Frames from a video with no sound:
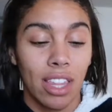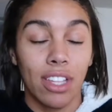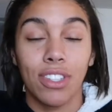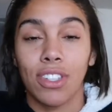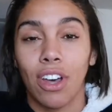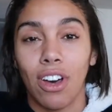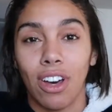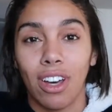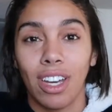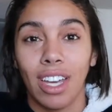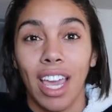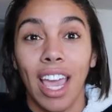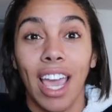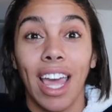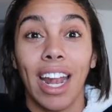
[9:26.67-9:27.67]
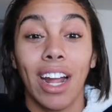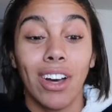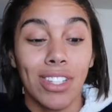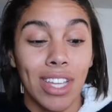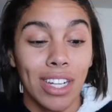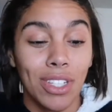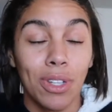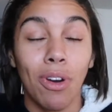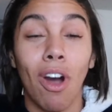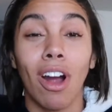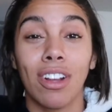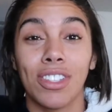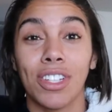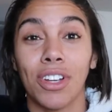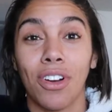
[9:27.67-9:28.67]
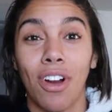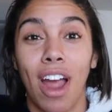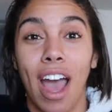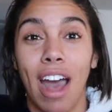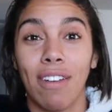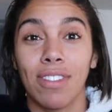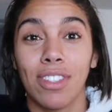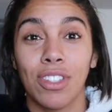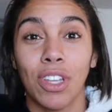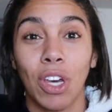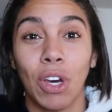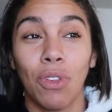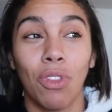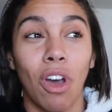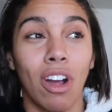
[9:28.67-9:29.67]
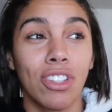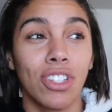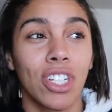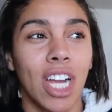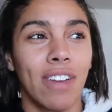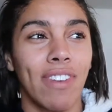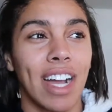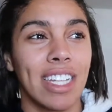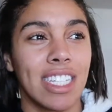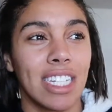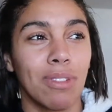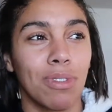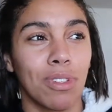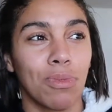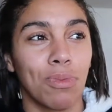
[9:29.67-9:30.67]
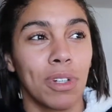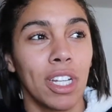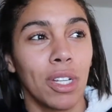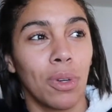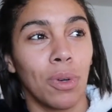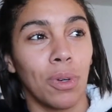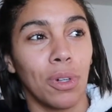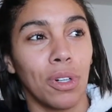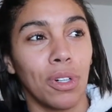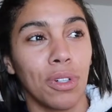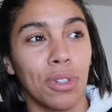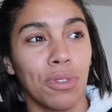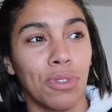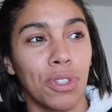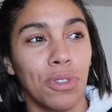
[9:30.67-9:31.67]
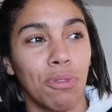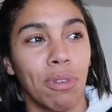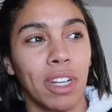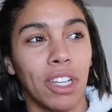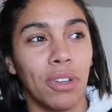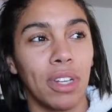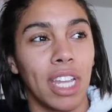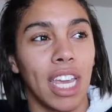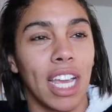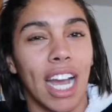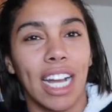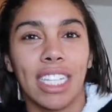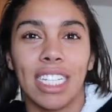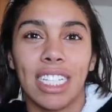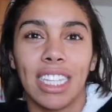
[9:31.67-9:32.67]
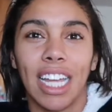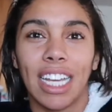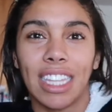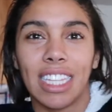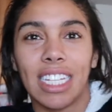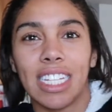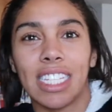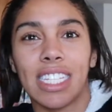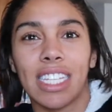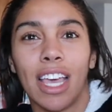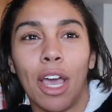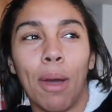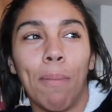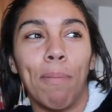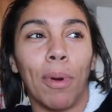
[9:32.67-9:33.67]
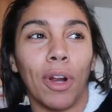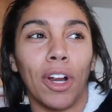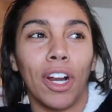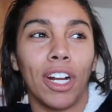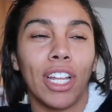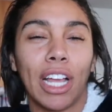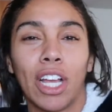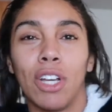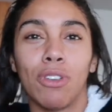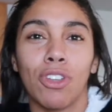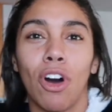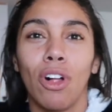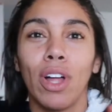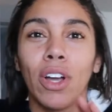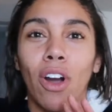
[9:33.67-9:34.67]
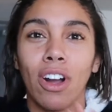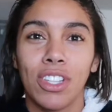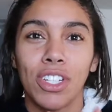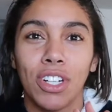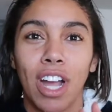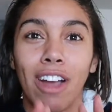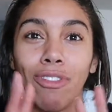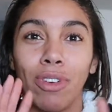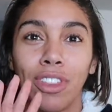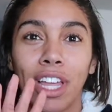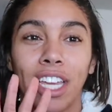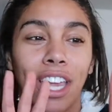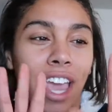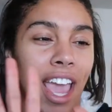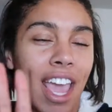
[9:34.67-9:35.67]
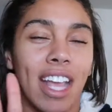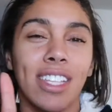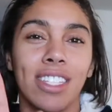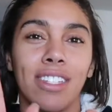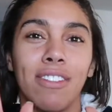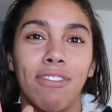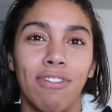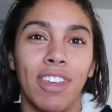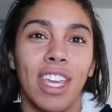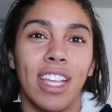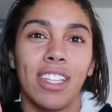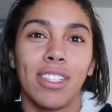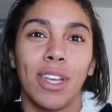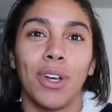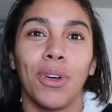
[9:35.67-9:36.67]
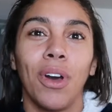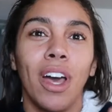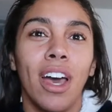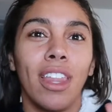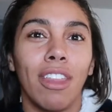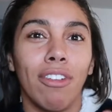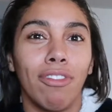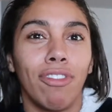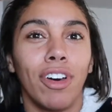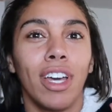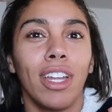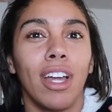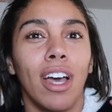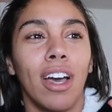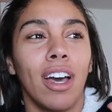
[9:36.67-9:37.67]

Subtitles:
the song, and I also had to do arts and crafts. So the arts and craft I did was pretty cool. It was pretty unique. I did like this bird, like it was all like arts and craft with like hands and the feet. So the foot,